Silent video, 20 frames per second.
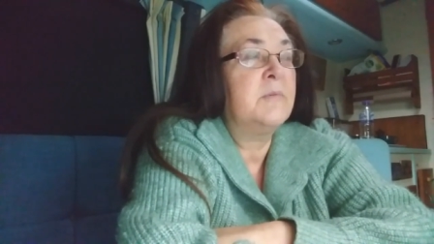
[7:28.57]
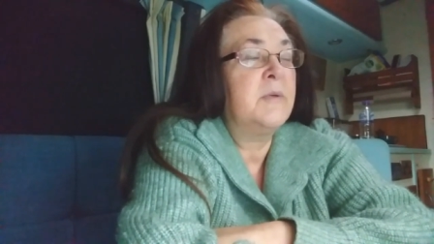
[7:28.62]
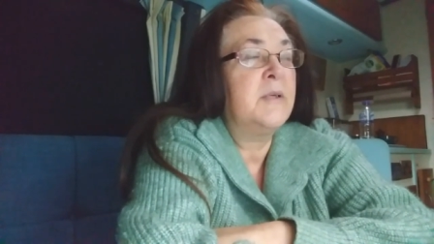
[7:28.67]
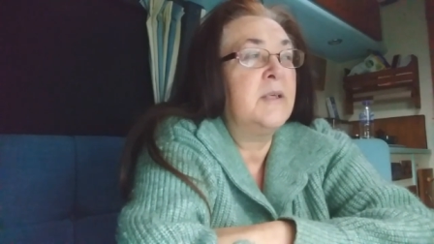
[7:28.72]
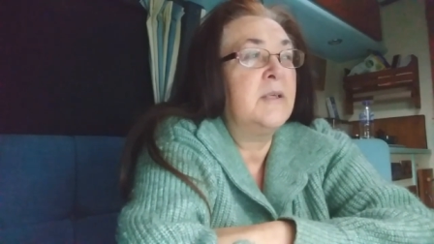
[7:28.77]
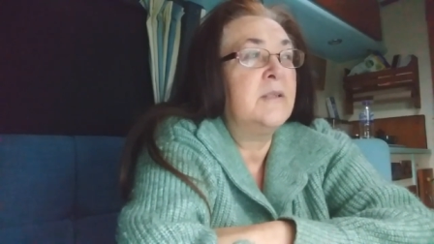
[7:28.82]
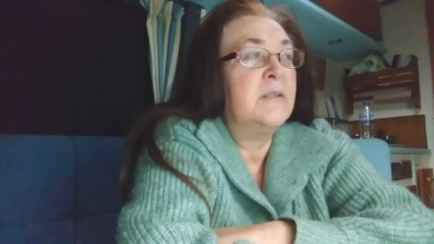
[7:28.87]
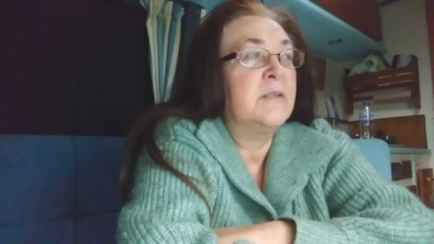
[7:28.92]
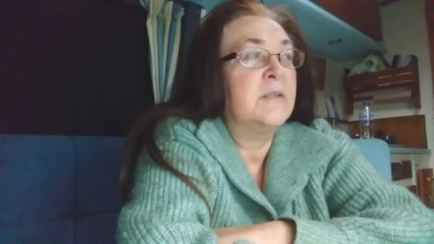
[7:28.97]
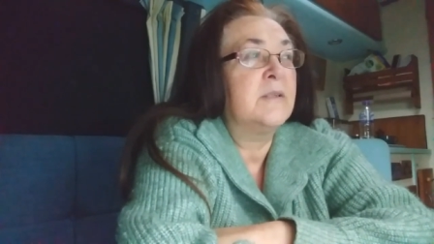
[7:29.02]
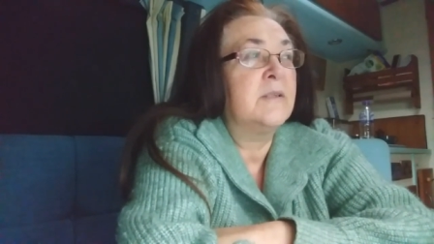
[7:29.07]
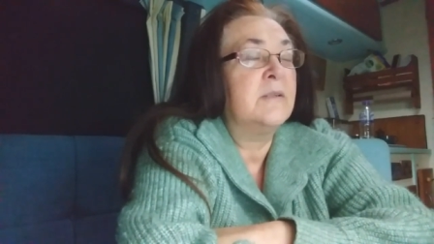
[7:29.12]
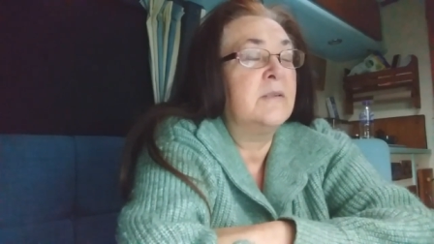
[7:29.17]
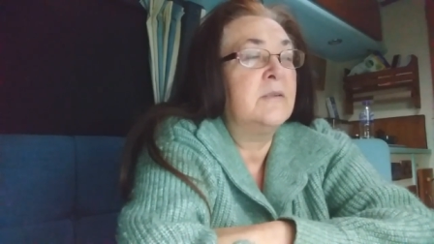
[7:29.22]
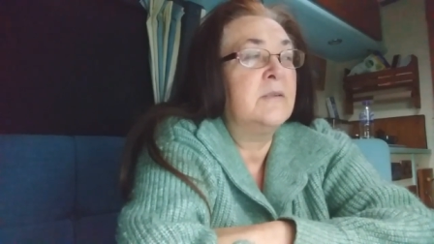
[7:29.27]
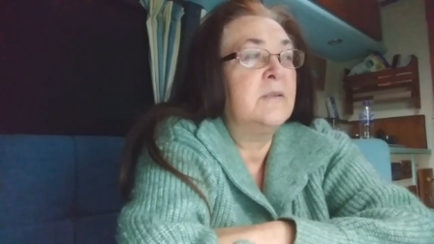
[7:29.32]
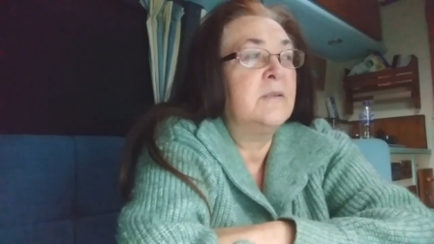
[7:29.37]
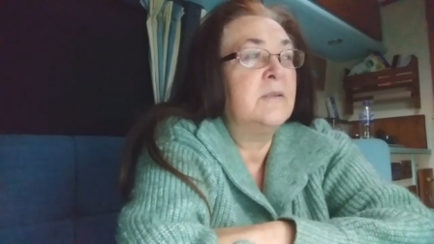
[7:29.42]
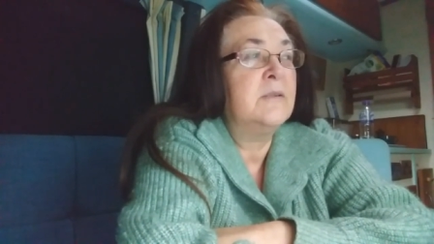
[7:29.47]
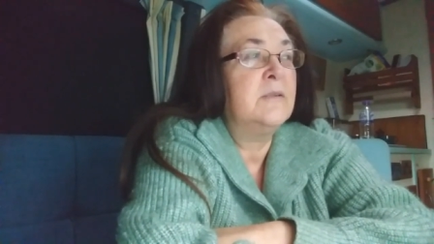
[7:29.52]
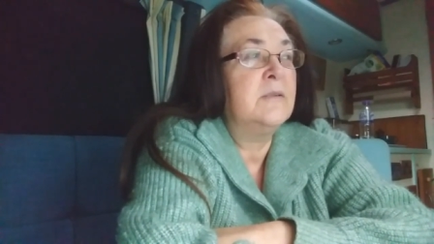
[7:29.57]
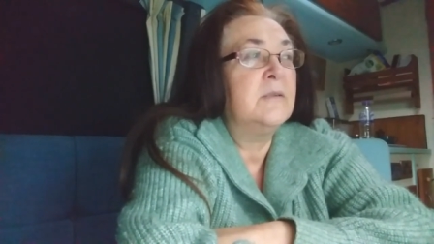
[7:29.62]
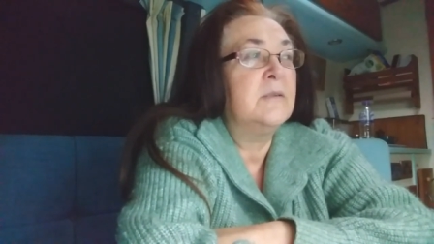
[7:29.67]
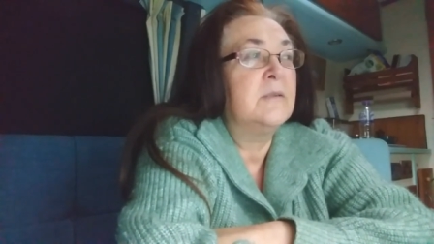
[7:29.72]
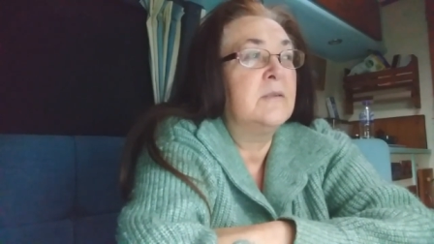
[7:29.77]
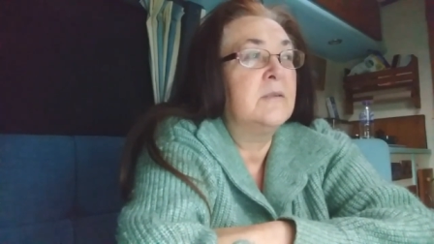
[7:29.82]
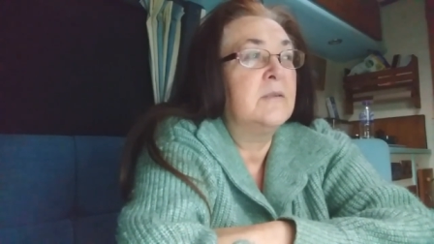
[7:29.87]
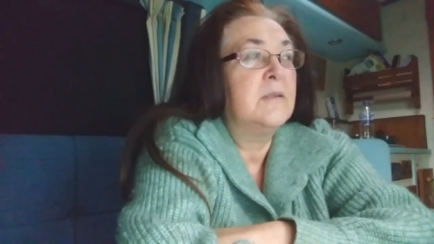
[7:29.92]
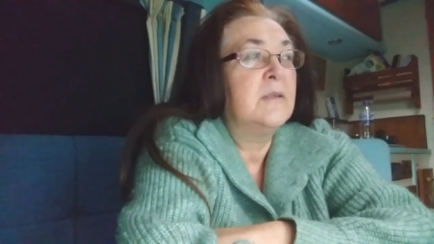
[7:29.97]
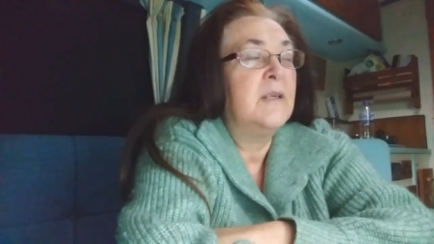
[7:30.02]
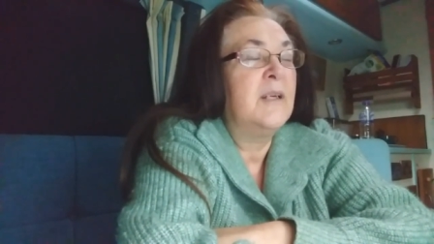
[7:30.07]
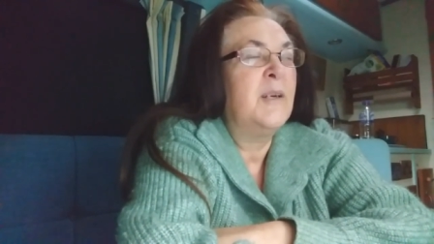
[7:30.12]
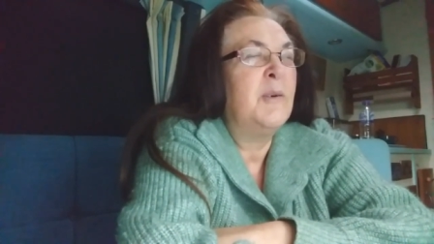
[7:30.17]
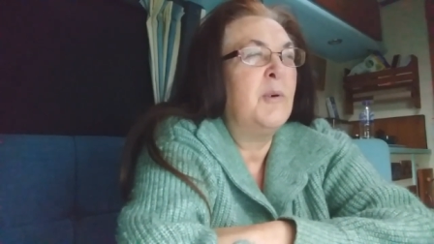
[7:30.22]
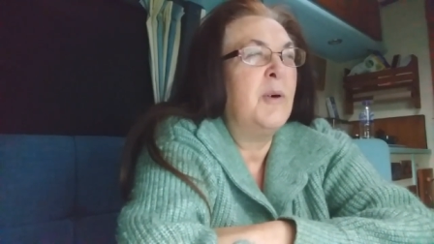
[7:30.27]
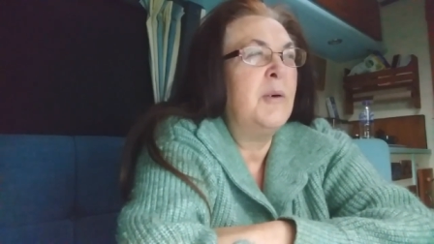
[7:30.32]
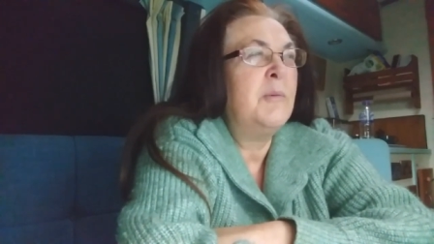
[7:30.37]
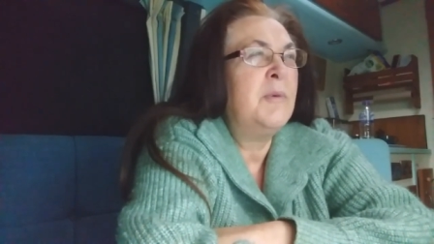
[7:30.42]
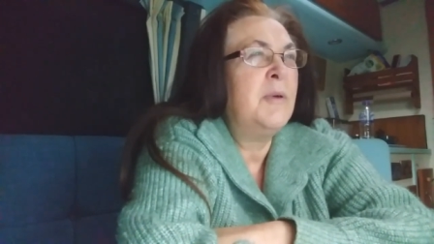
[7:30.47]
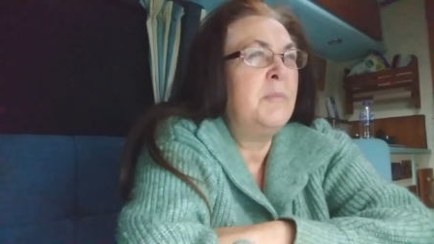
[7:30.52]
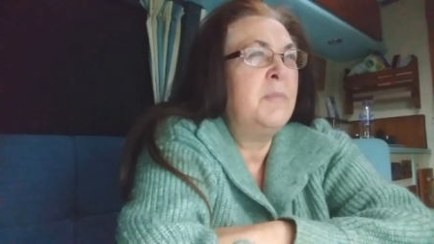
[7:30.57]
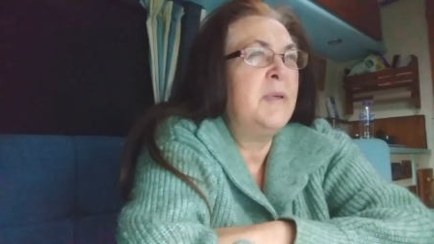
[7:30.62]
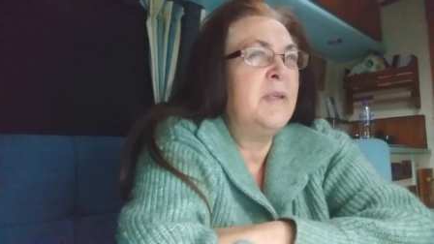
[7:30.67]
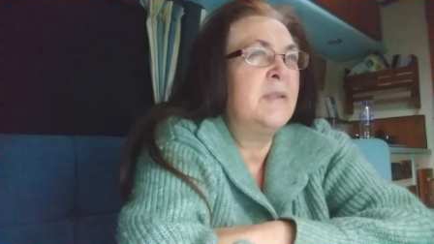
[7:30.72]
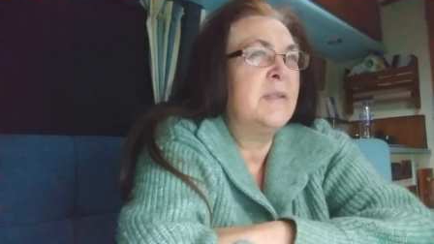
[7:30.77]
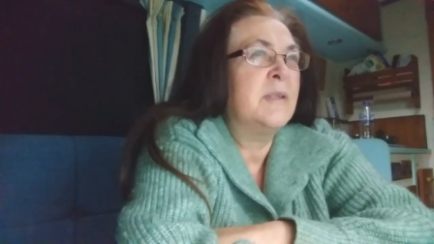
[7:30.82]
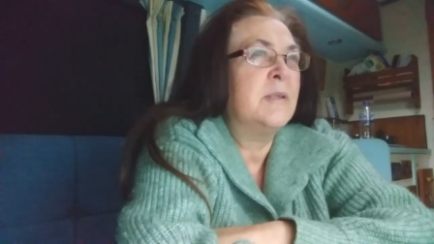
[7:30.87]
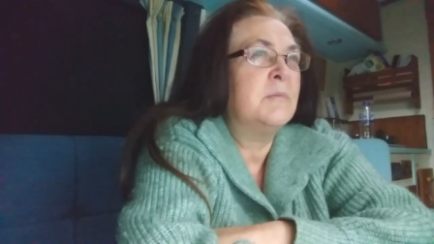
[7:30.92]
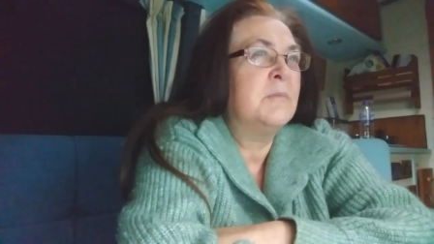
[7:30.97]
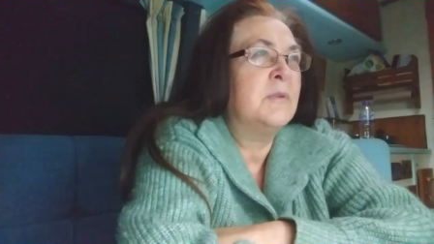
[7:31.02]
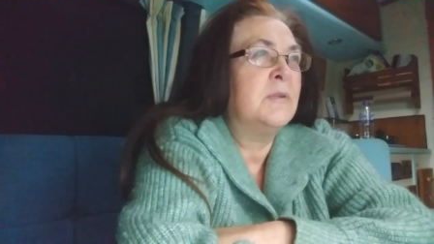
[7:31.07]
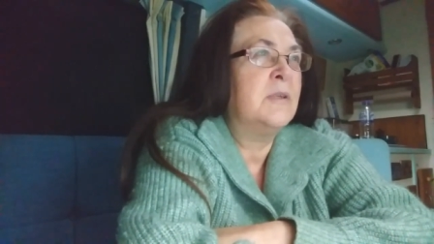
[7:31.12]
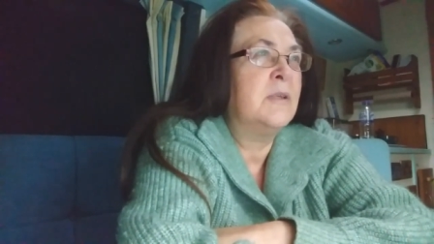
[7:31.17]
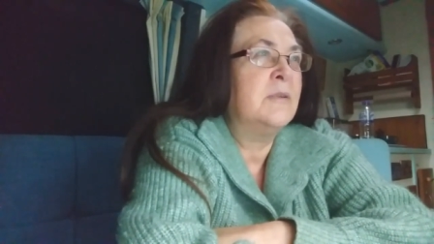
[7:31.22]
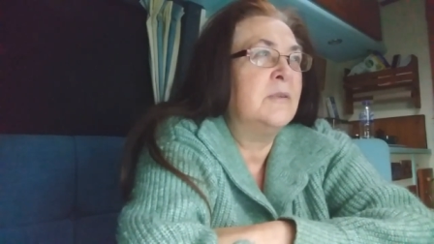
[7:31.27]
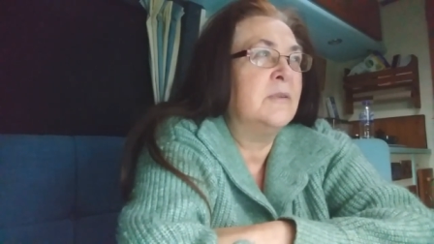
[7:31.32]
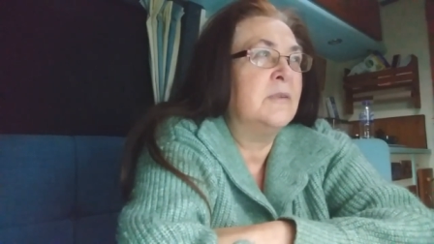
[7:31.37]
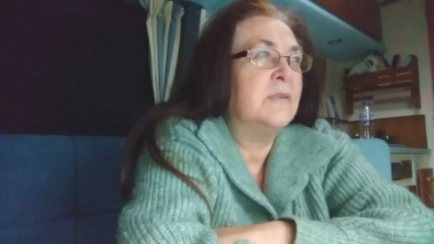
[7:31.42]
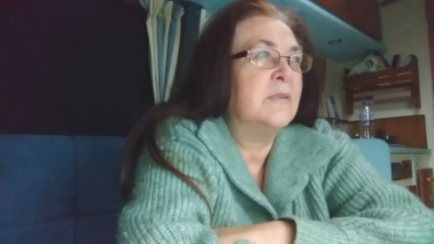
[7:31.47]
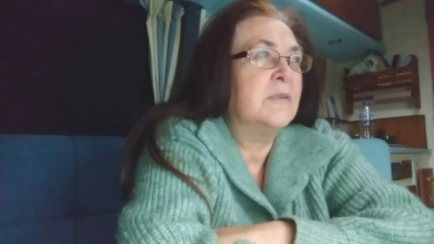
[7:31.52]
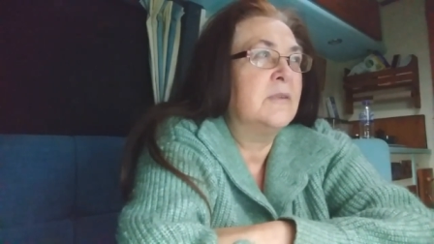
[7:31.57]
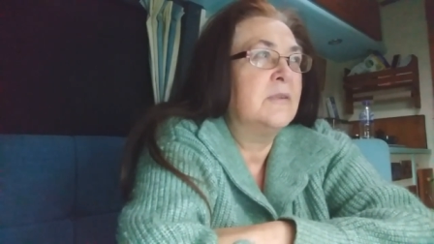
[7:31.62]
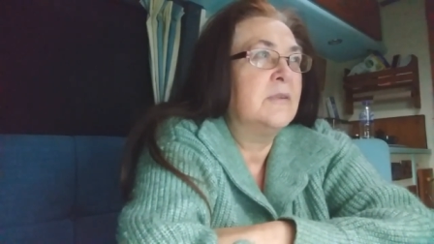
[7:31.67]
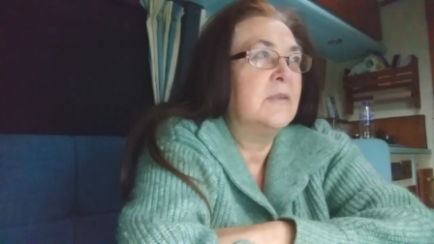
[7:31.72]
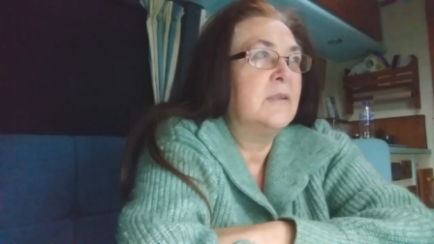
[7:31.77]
be us soon too. Why am I being so morose?